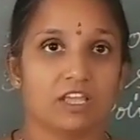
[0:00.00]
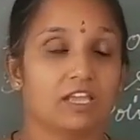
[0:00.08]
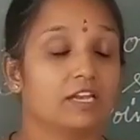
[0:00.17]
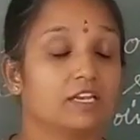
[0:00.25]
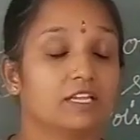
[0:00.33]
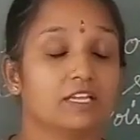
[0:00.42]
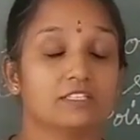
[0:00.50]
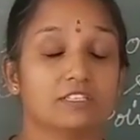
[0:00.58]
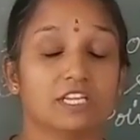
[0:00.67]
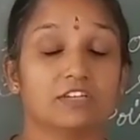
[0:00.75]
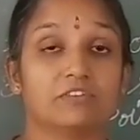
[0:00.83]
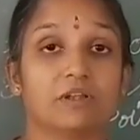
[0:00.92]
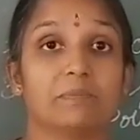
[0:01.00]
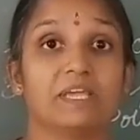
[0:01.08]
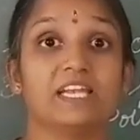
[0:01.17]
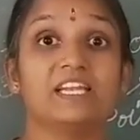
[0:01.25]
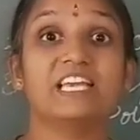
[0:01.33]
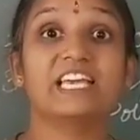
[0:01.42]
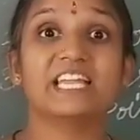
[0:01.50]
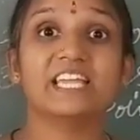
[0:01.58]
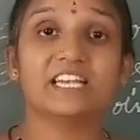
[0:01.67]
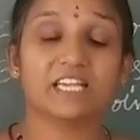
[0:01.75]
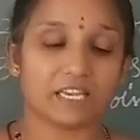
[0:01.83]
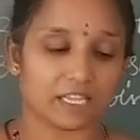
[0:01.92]
It will be in
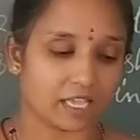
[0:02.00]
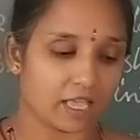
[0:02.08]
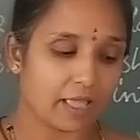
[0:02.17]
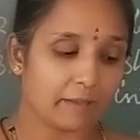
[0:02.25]
greenery.